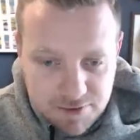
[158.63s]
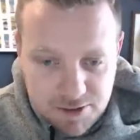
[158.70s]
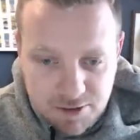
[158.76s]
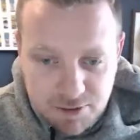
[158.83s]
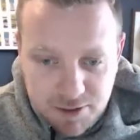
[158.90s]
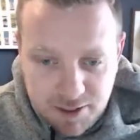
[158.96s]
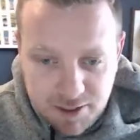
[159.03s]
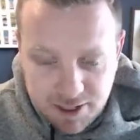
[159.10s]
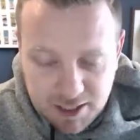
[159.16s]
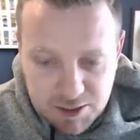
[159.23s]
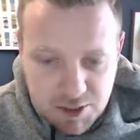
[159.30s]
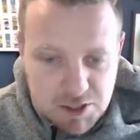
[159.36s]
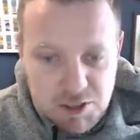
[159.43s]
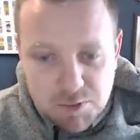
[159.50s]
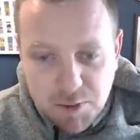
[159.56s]
So
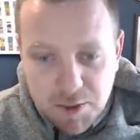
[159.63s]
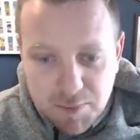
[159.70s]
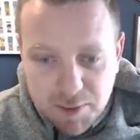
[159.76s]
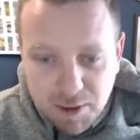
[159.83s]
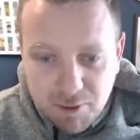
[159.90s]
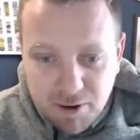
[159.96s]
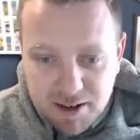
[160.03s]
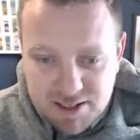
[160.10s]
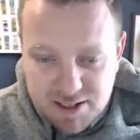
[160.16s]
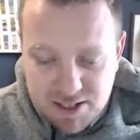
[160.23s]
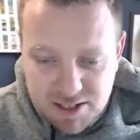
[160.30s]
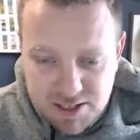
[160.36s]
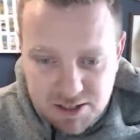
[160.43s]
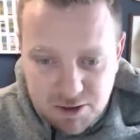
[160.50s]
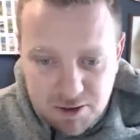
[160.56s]
Express is a pretty big one.
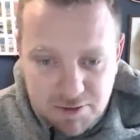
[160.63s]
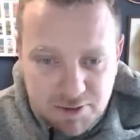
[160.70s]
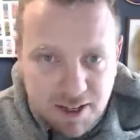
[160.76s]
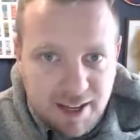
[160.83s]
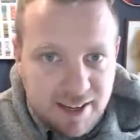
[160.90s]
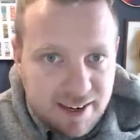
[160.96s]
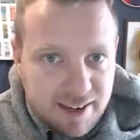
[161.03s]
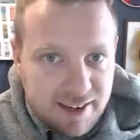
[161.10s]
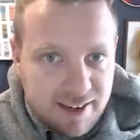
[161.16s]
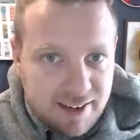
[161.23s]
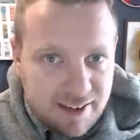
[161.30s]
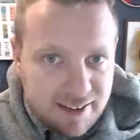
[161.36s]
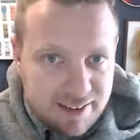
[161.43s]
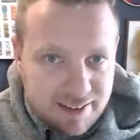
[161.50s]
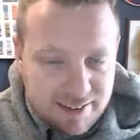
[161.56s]
It's sort of like
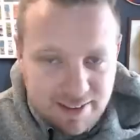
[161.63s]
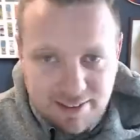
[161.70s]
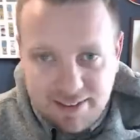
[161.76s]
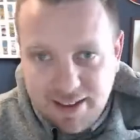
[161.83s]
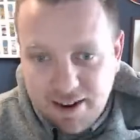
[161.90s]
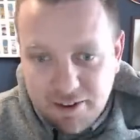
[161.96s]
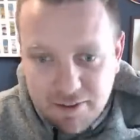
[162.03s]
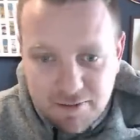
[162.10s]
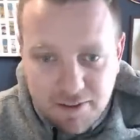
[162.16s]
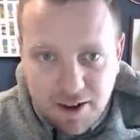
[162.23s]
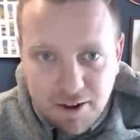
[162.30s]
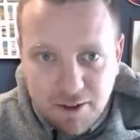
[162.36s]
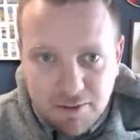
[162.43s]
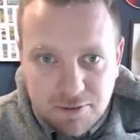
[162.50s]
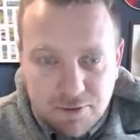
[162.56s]

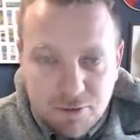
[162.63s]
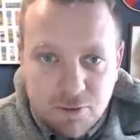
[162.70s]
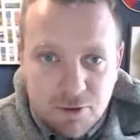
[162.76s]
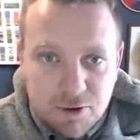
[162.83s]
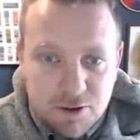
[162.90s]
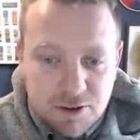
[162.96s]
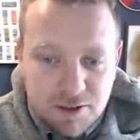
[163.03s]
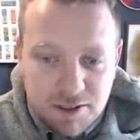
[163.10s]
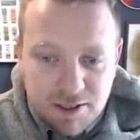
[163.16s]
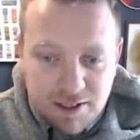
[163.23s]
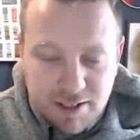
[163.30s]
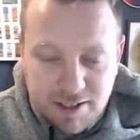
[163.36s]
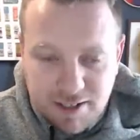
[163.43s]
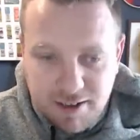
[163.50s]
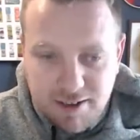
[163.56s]
Laravel for
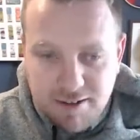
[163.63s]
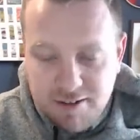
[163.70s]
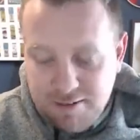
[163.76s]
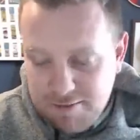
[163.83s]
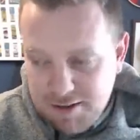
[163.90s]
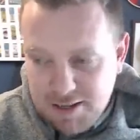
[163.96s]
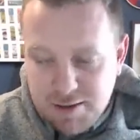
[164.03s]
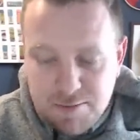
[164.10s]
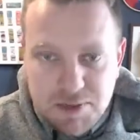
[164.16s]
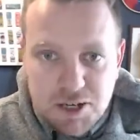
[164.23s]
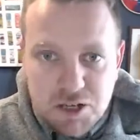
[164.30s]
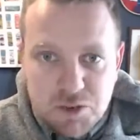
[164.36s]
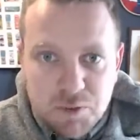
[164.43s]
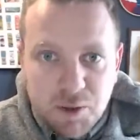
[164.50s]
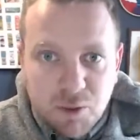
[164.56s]
in the
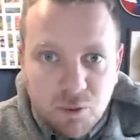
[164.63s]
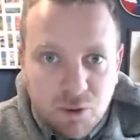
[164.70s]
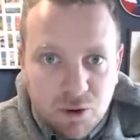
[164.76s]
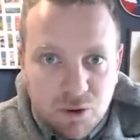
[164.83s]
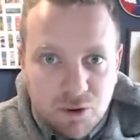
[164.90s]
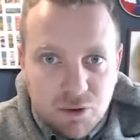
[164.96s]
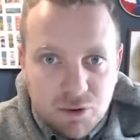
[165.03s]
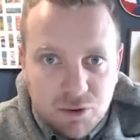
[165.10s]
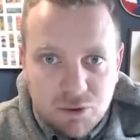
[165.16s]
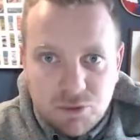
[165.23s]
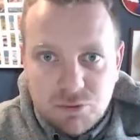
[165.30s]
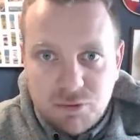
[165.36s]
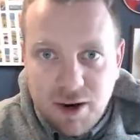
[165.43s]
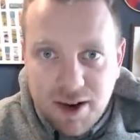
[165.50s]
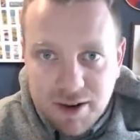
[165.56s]
PHP world,
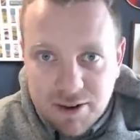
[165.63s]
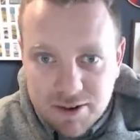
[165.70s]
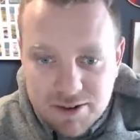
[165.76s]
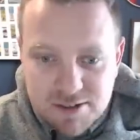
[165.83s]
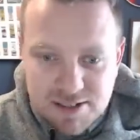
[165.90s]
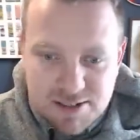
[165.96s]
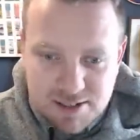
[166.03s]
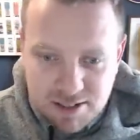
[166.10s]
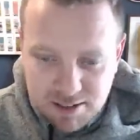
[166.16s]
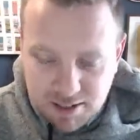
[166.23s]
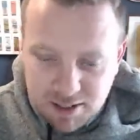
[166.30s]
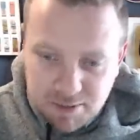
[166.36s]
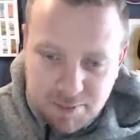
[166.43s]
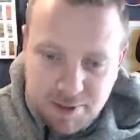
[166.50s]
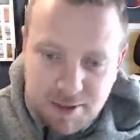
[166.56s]
or Rails. It's a
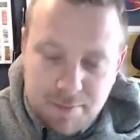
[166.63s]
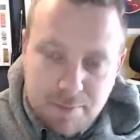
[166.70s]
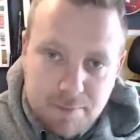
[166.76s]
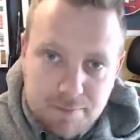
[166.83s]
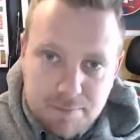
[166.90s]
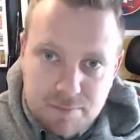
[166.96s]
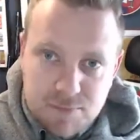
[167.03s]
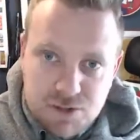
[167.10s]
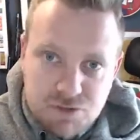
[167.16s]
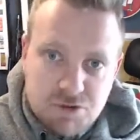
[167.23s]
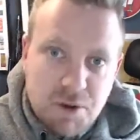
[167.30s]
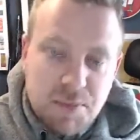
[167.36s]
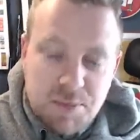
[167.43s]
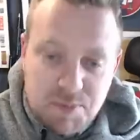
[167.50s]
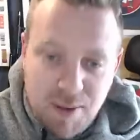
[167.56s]
little bit
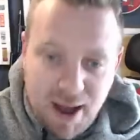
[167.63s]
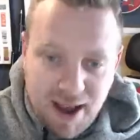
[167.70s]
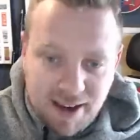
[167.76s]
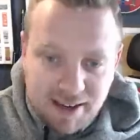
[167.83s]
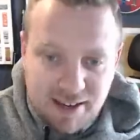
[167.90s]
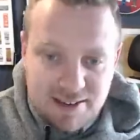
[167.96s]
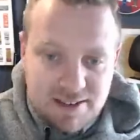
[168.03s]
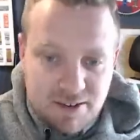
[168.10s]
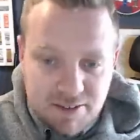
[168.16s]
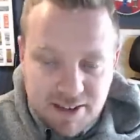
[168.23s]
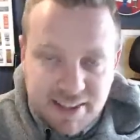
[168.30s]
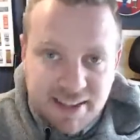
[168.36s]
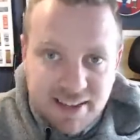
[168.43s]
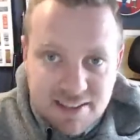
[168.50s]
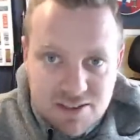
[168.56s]
stripped back as
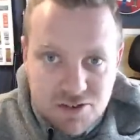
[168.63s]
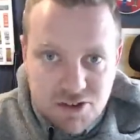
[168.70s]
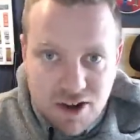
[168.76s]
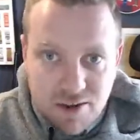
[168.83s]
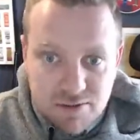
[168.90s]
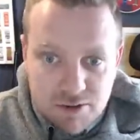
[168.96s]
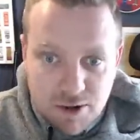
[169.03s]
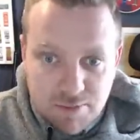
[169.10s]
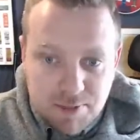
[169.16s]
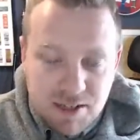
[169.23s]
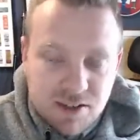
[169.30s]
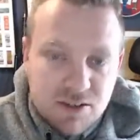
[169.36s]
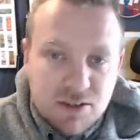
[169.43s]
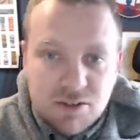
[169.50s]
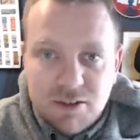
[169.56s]
everything is in JavaScript,
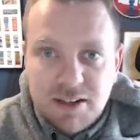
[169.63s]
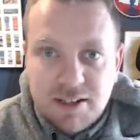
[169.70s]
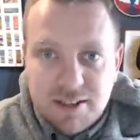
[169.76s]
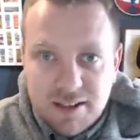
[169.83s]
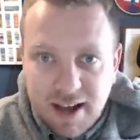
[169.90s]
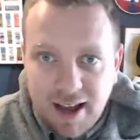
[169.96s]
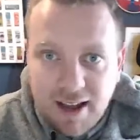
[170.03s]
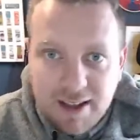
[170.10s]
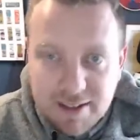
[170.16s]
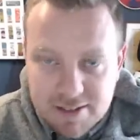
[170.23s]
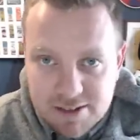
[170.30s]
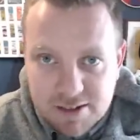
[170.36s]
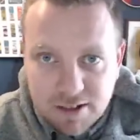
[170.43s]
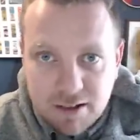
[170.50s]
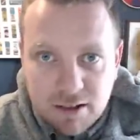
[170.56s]
and you do need to
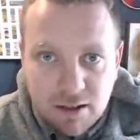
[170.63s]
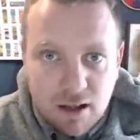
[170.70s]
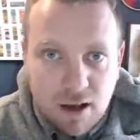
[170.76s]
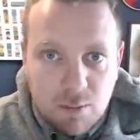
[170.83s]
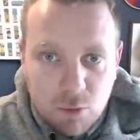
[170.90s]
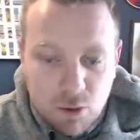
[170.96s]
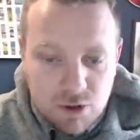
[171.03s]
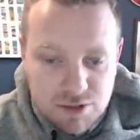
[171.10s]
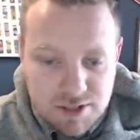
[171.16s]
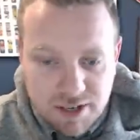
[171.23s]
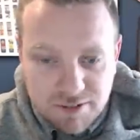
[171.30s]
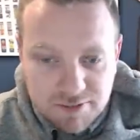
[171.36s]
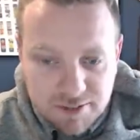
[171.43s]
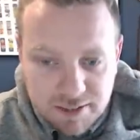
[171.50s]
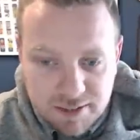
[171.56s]
install a lot more
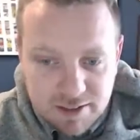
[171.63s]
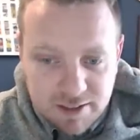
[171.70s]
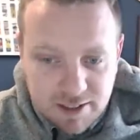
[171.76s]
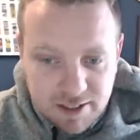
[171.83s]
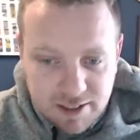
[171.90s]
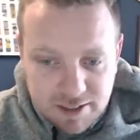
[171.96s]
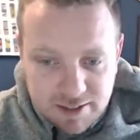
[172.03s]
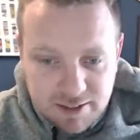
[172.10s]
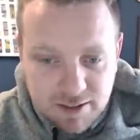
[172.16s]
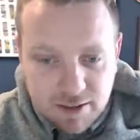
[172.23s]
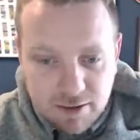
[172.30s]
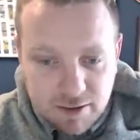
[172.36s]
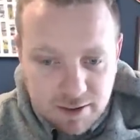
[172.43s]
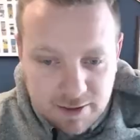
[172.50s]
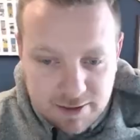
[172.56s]
stuff to
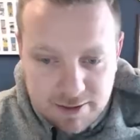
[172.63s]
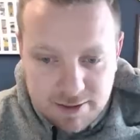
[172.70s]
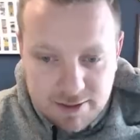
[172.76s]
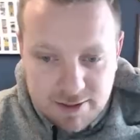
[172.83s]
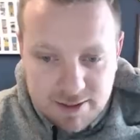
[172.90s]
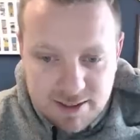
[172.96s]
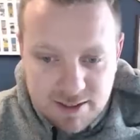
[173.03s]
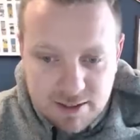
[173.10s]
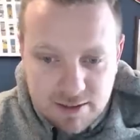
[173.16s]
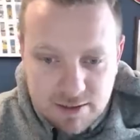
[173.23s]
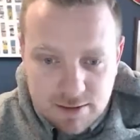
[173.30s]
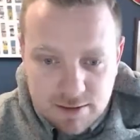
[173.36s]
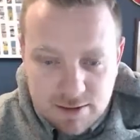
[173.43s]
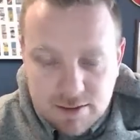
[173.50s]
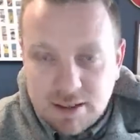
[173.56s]
go
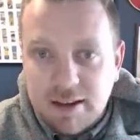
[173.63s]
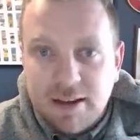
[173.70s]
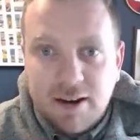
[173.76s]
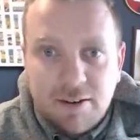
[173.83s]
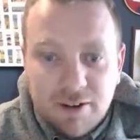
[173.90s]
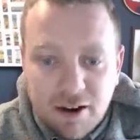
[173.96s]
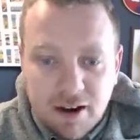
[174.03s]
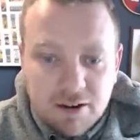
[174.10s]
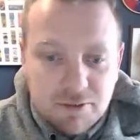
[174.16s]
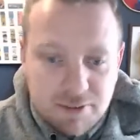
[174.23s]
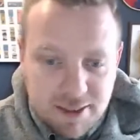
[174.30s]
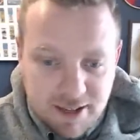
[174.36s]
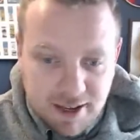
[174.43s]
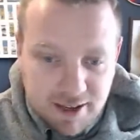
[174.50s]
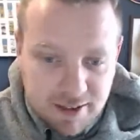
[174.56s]
to carry on
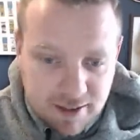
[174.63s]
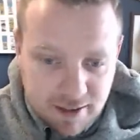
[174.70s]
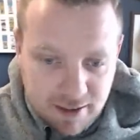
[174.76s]
with that.